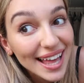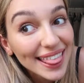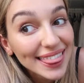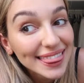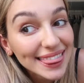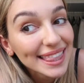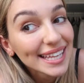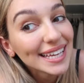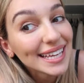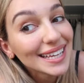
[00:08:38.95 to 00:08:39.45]

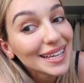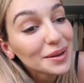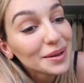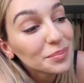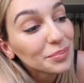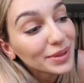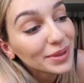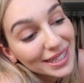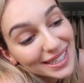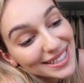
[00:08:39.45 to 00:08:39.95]
and the
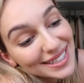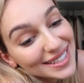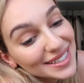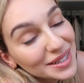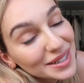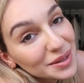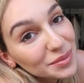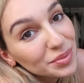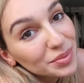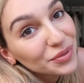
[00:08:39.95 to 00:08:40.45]

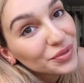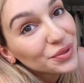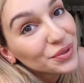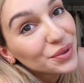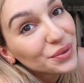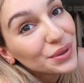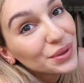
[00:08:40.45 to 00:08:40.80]
blazer before